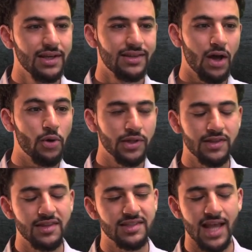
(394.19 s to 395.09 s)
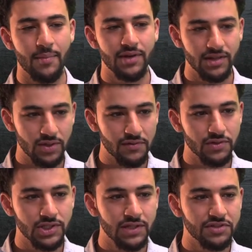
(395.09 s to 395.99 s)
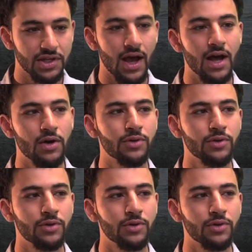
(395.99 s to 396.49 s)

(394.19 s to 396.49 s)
Not only did this happen at the University of Chicago,